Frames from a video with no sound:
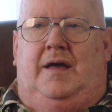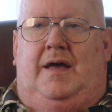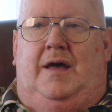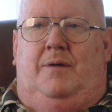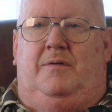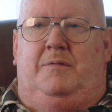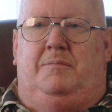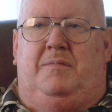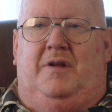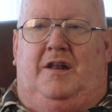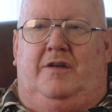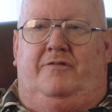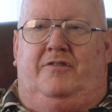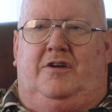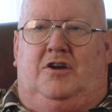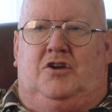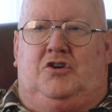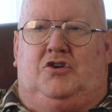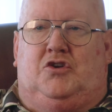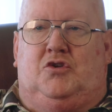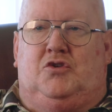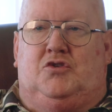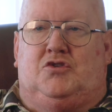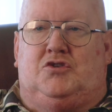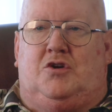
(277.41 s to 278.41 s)
And we've been living in a
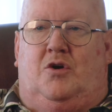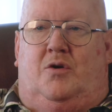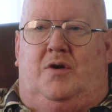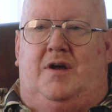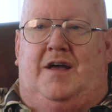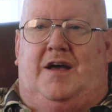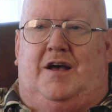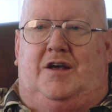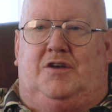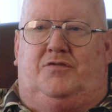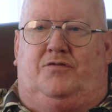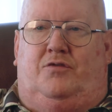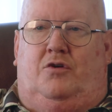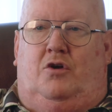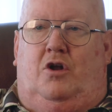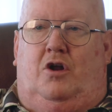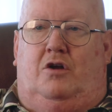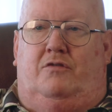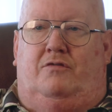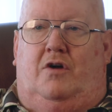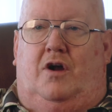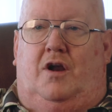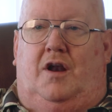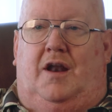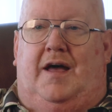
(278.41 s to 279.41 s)
two-story house for all
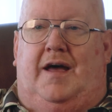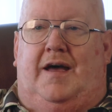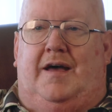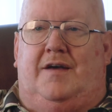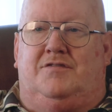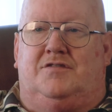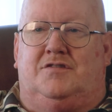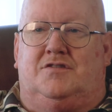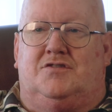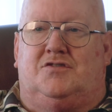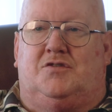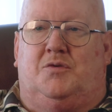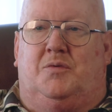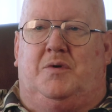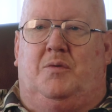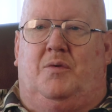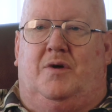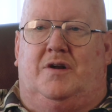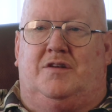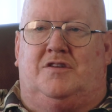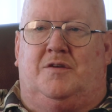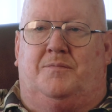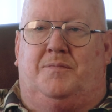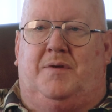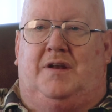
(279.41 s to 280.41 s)
of our lives, and so we
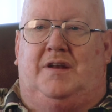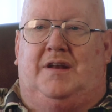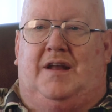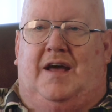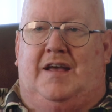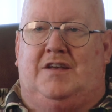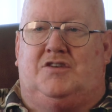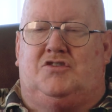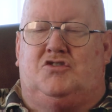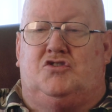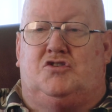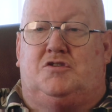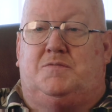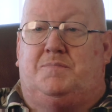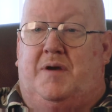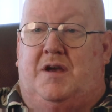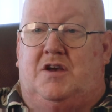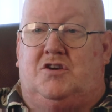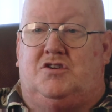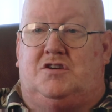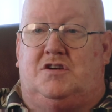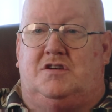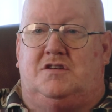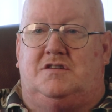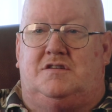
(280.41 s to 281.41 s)
wanted something nice and
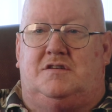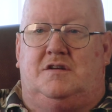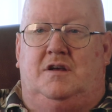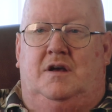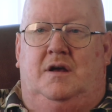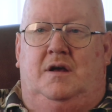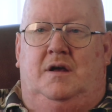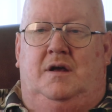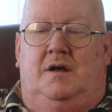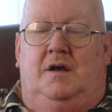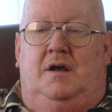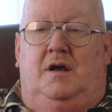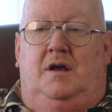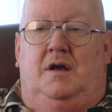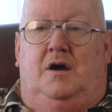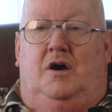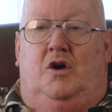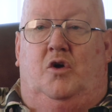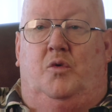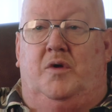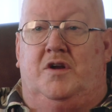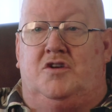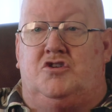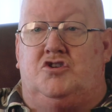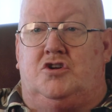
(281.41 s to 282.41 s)
spacious,
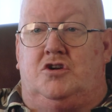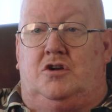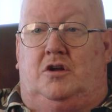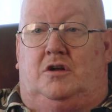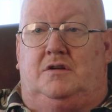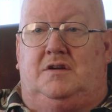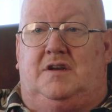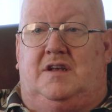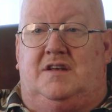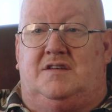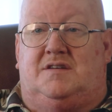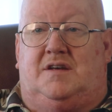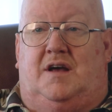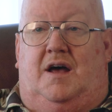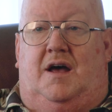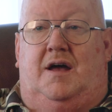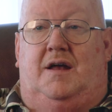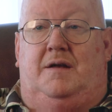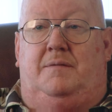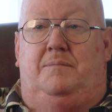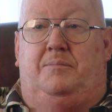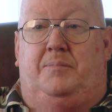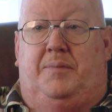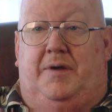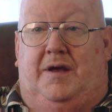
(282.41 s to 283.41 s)
original
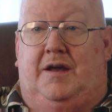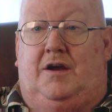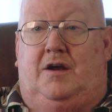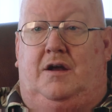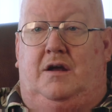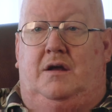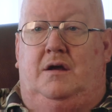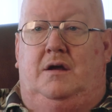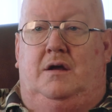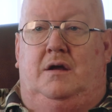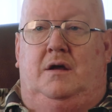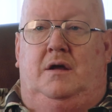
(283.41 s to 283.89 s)
design, big.